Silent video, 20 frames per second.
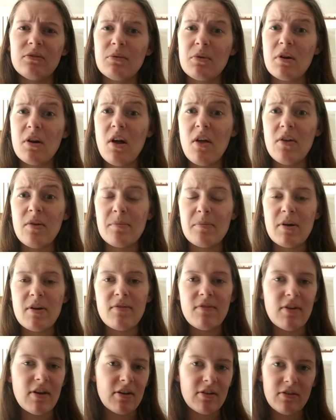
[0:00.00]
we're all
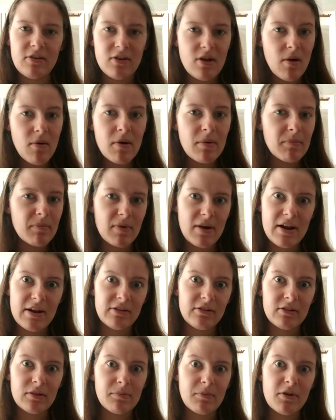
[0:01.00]
imperfect, no one
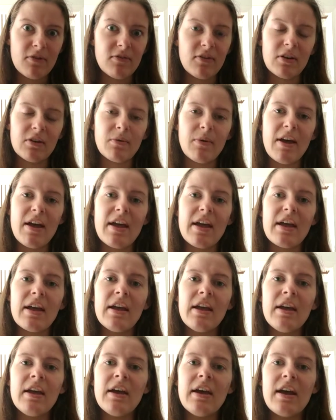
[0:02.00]
prays the perfect way,
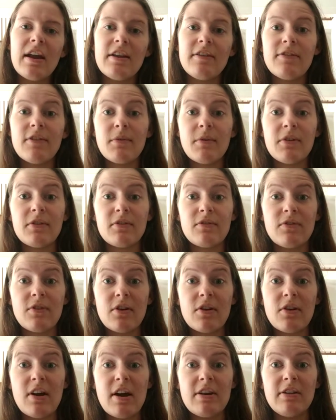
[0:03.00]
and if it wasn't for
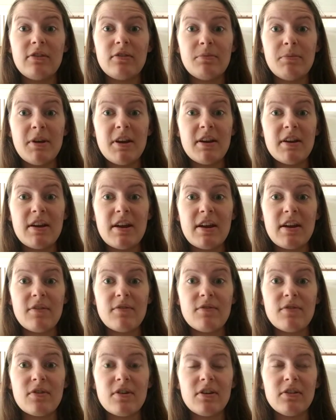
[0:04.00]
Christ mediating
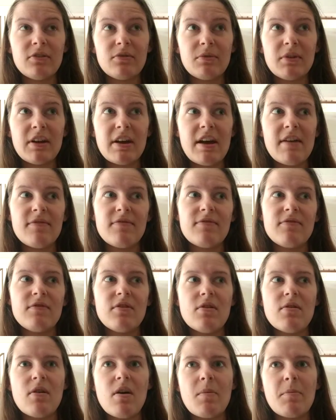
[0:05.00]
for us, we'd have
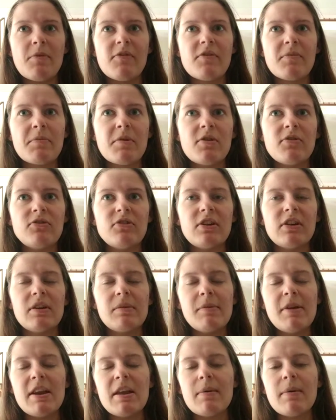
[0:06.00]
no hope of approaching
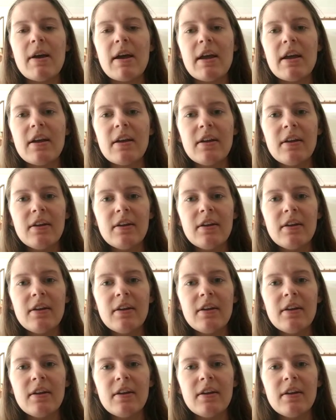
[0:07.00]
him anyway.